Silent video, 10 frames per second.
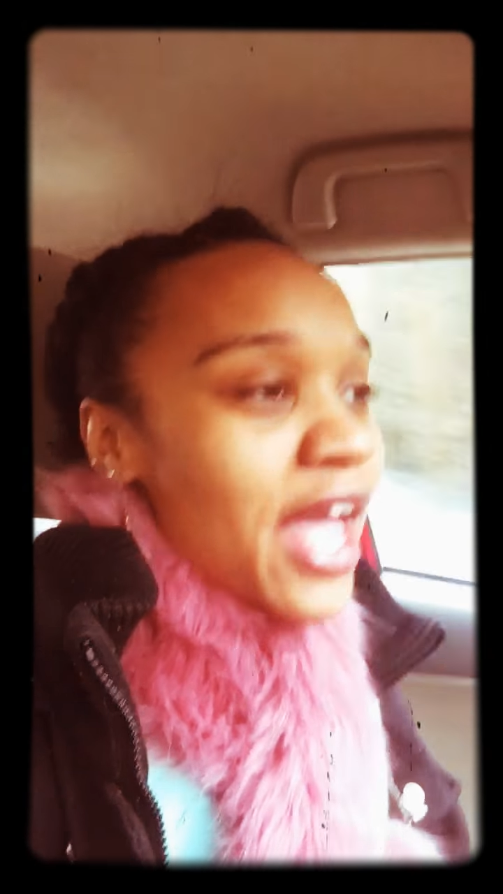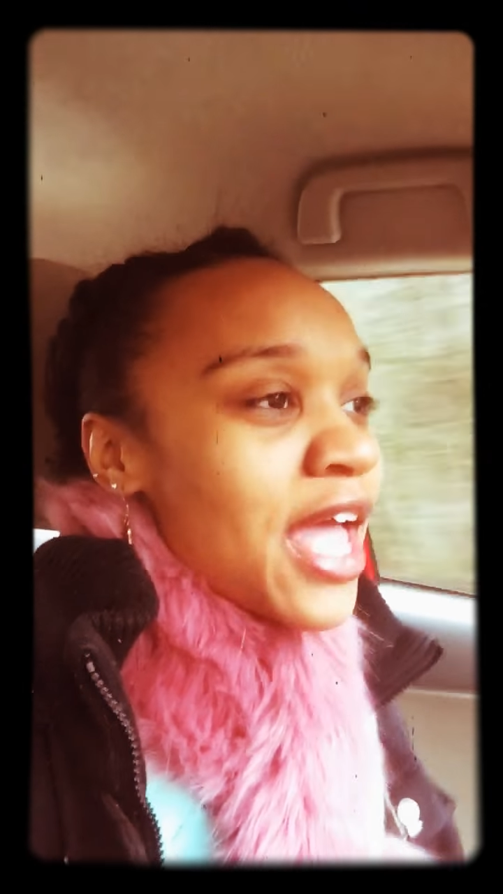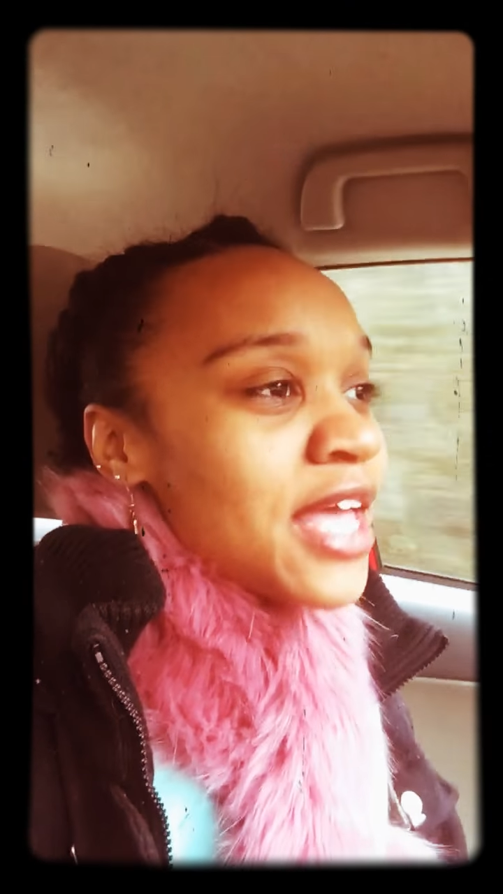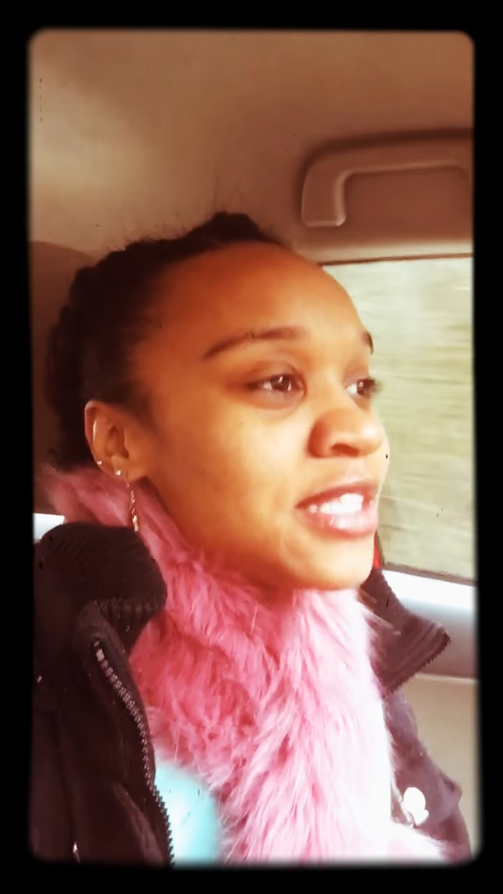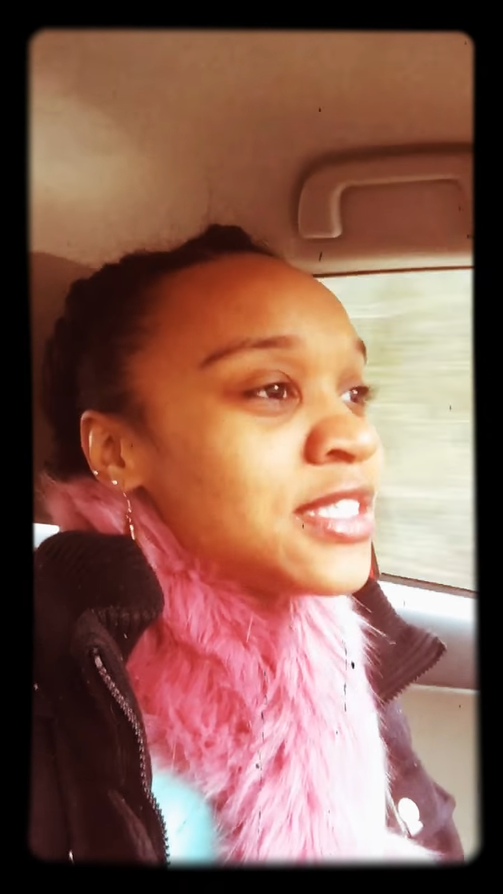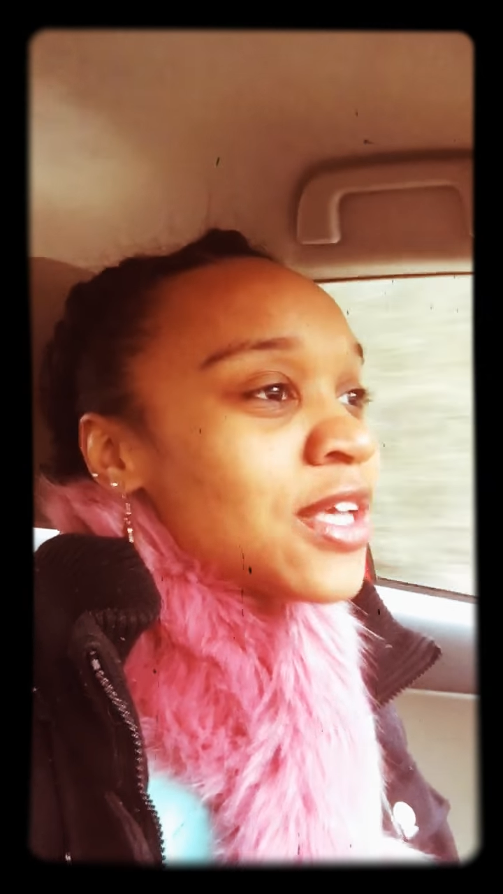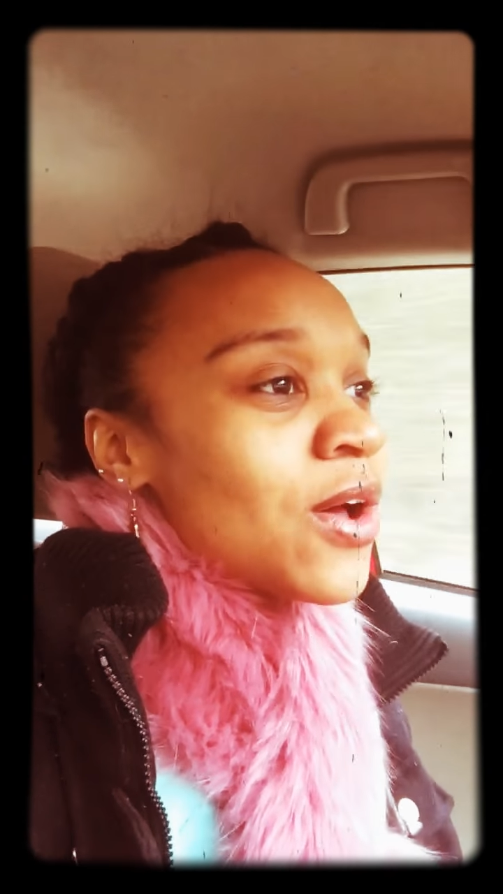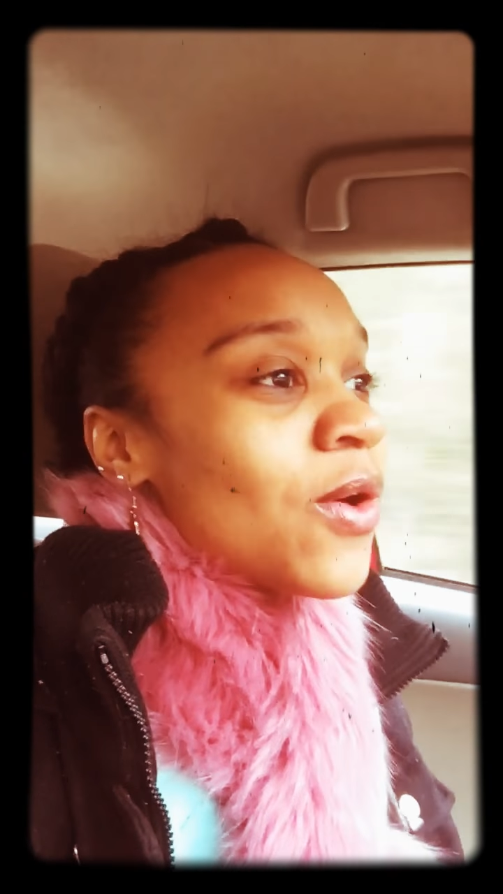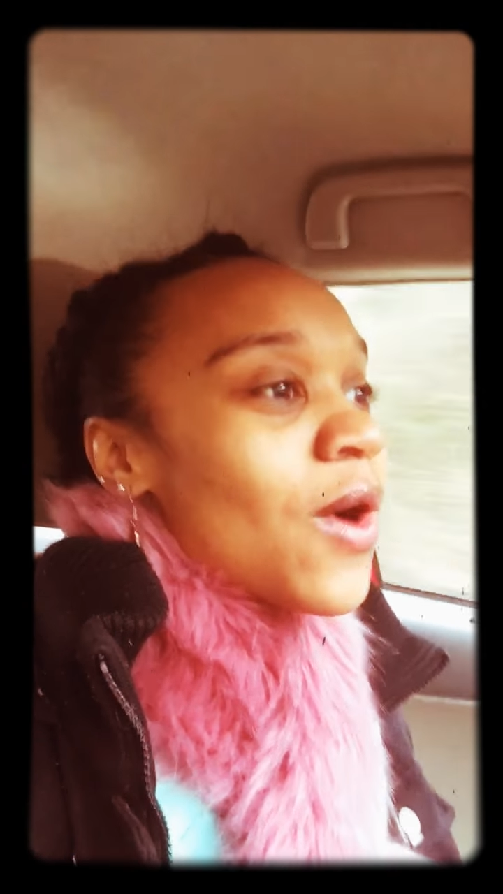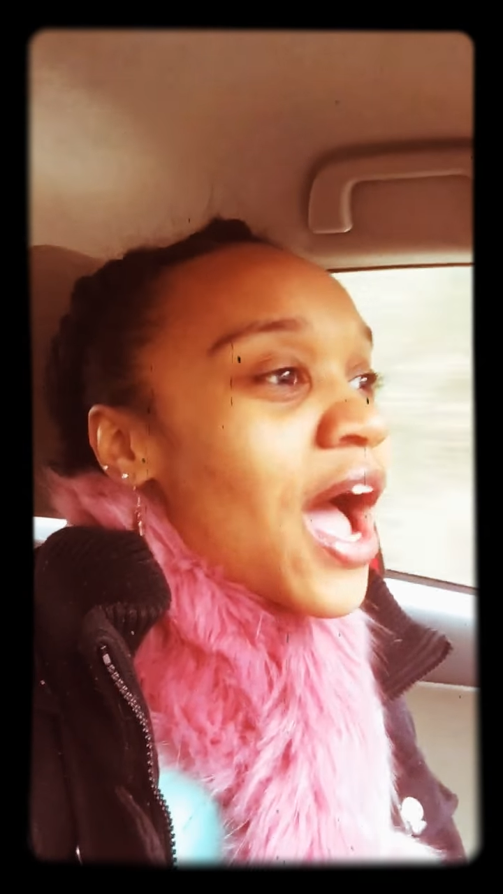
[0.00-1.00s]
and
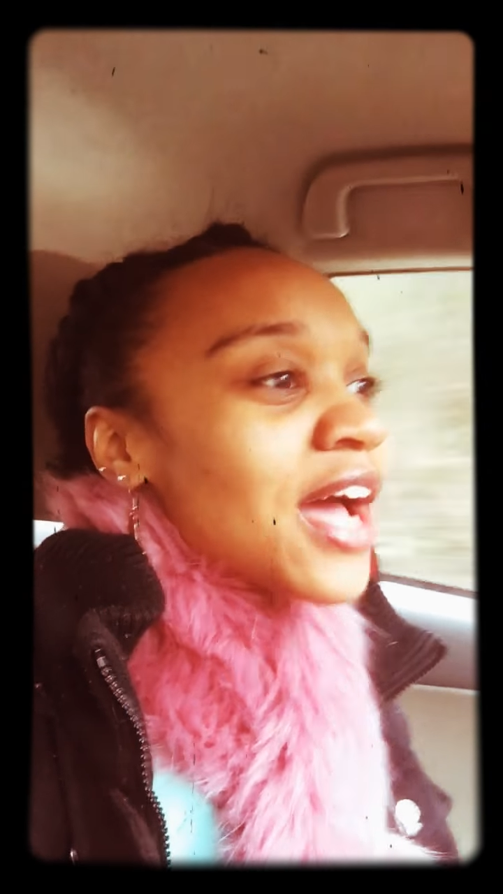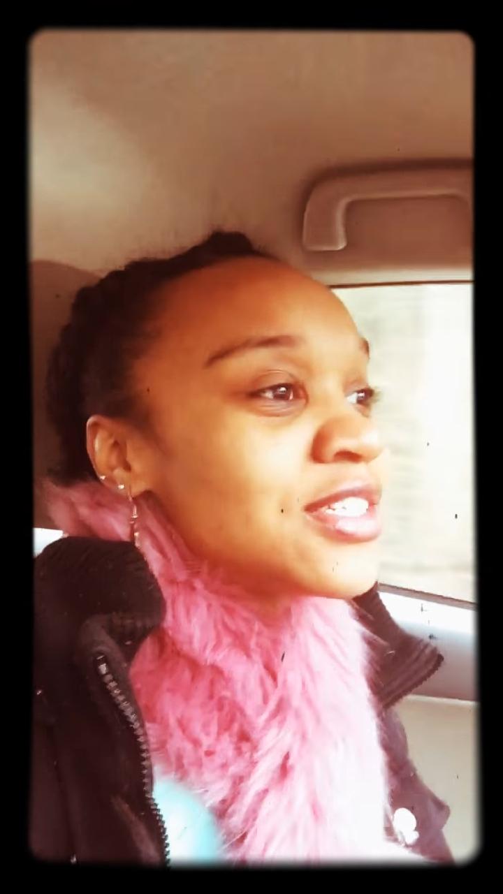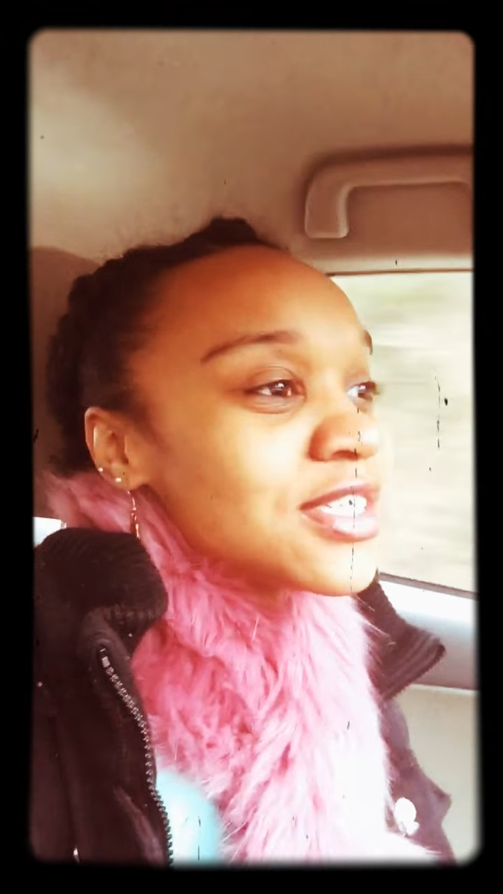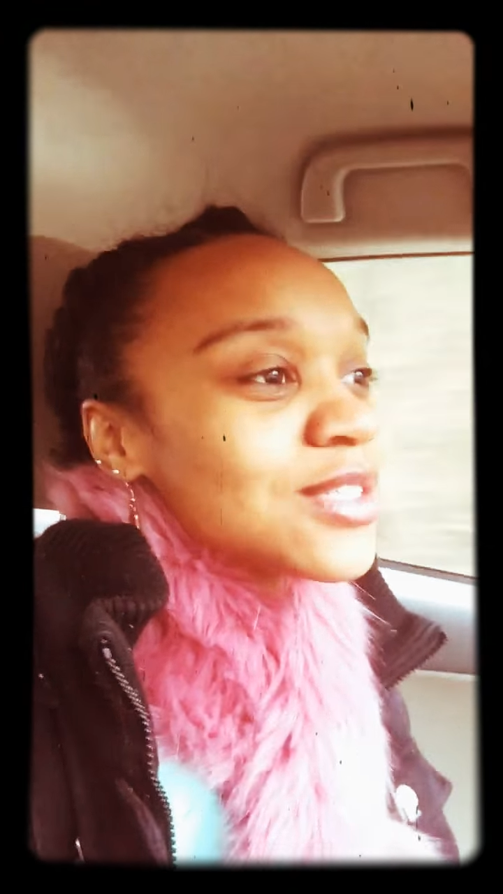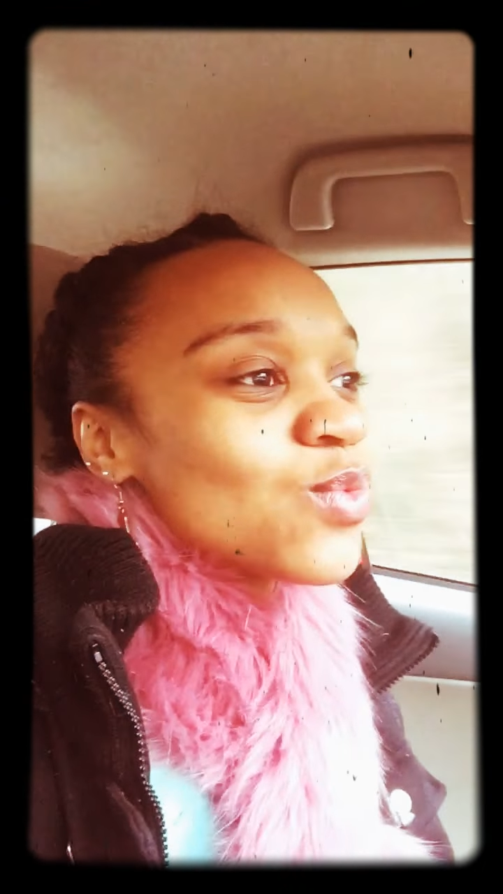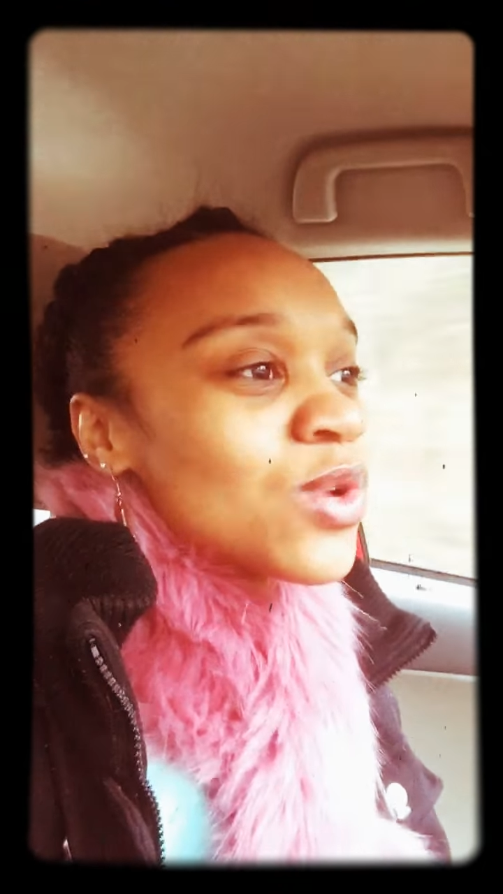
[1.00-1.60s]
so I just